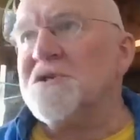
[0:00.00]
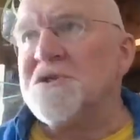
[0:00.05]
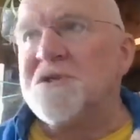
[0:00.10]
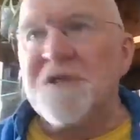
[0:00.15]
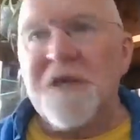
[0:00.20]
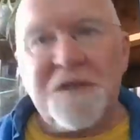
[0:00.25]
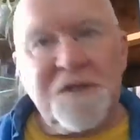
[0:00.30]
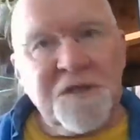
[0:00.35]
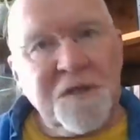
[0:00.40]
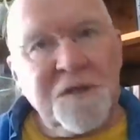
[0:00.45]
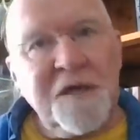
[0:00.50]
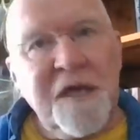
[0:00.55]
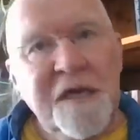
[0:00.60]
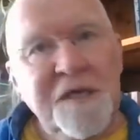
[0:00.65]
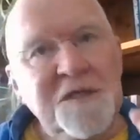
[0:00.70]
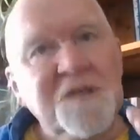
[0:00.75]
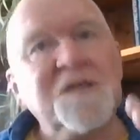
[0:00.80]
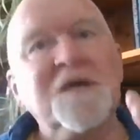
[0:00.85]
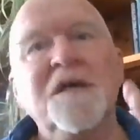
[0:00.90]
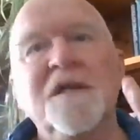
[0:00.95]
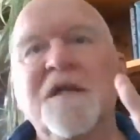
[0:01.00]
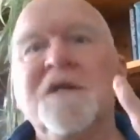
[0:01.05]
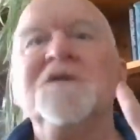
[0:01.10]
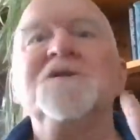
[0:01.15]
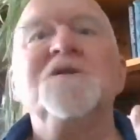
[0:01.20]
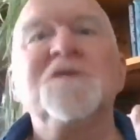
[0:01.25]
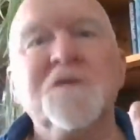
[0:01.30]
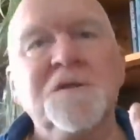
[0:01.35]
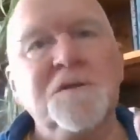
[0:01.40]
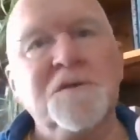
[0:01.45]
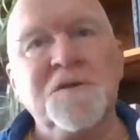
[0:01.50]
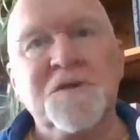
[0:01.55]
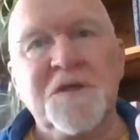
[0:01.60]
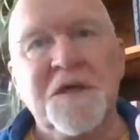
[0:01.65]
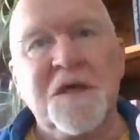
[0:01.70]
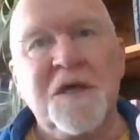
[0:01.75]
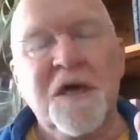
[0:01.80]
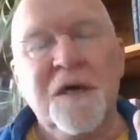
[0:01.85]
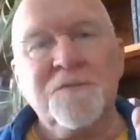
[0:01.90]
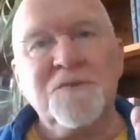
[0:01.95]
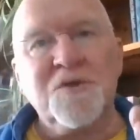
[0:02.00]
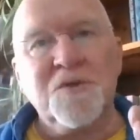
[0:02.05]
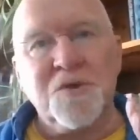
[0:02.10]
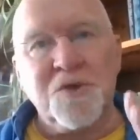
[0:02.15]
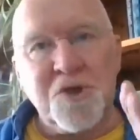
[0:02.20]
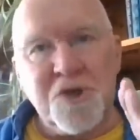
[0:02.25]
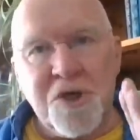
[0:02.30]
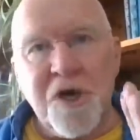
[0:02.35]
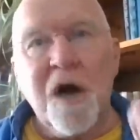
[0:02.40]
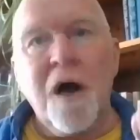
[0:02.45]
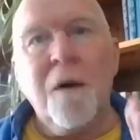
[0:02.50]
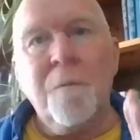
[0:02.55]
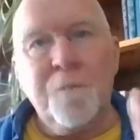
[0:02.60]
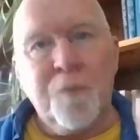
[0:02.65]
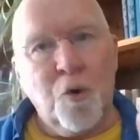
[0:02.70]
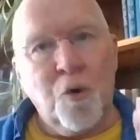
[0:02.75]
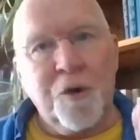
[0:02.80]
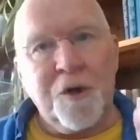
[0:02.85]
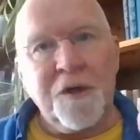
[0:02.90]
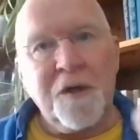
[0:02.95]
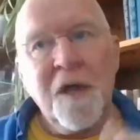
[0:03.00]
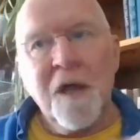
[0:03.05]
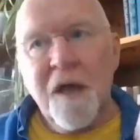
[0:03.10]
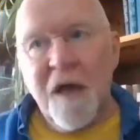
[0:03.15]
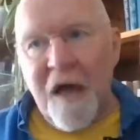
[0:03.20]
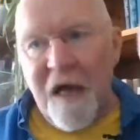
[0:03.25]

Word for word: sudden escalations that come to a sharp point